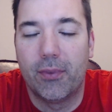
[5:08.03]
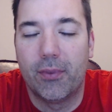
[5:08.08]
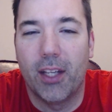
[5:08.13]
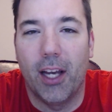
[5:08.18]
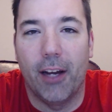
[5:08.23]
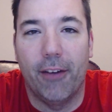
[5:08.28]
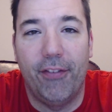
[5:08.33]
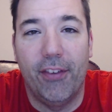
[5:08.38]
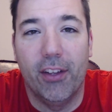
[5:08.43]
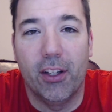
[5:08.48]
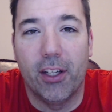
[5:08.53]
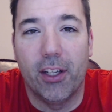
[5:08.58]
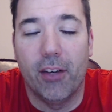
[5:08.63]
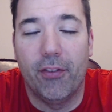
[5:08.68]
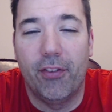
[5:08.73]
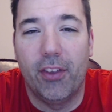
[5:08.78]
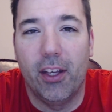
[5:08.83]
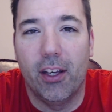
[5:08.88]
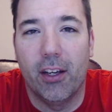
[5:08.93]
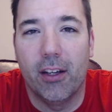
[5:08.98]
Got
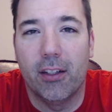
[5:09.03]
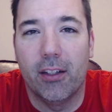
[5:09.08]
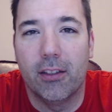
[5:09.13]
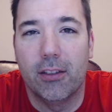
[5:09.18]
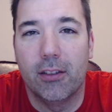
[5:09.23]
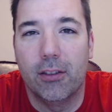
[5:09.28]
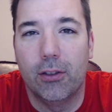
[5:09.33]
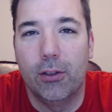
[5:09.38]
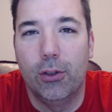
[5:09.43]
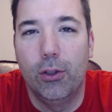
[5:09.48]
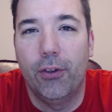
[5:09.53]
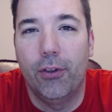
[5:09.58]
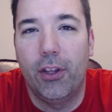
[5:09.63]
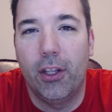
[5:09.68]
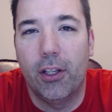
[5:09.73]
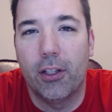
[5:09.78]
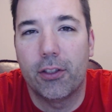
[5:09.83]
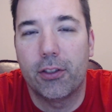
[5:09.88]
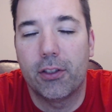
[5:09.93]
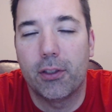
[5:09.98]
Philadelphia
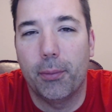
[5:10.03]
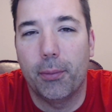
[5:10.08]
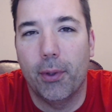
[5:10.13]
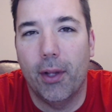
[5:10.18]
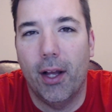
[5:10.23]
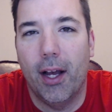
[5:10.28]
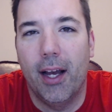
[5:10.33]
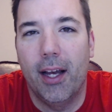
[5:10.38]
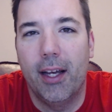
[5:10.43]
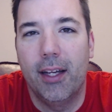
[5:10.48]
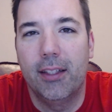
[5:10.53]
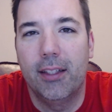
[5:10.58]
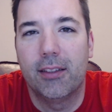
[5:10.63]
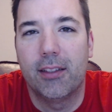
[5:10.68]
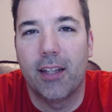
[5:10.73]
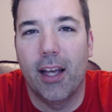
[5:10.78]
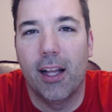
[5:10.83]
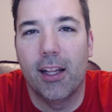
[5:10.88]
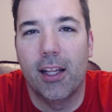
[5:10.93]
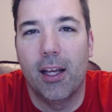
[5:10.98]
Luthier Supplies,
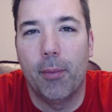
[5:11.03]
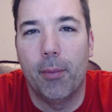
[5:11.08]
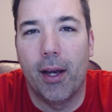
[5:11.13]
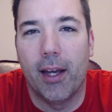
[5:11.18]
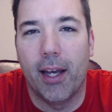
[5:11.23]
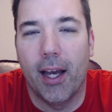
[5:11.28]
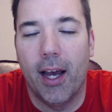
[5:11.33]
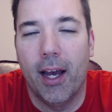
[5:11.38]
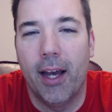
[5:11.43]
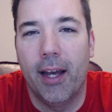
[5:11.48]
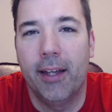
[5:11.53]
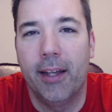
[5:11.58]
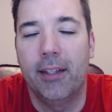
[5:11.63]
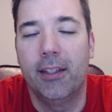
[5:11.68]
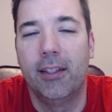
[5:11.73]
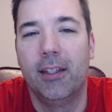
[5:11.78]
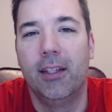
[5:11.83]
LMII.